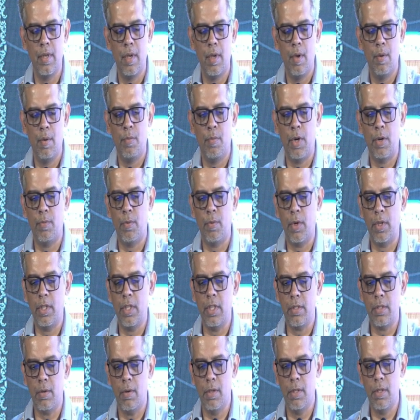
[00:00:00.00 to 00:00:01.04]
But what
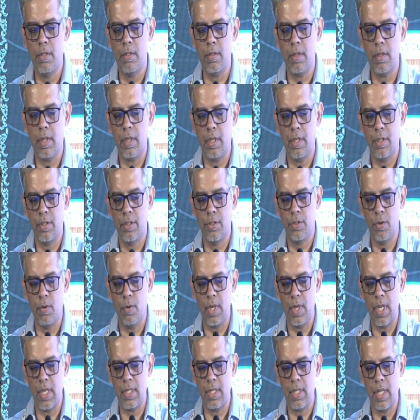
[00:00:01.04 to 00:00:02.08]
this also showed
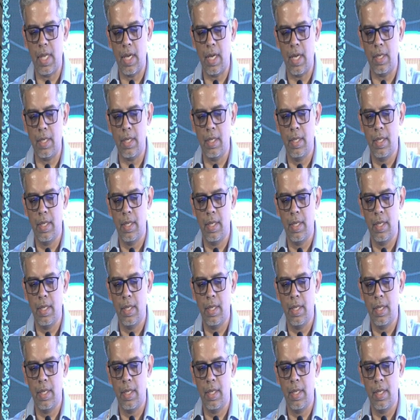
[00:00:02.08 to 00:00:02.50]
us that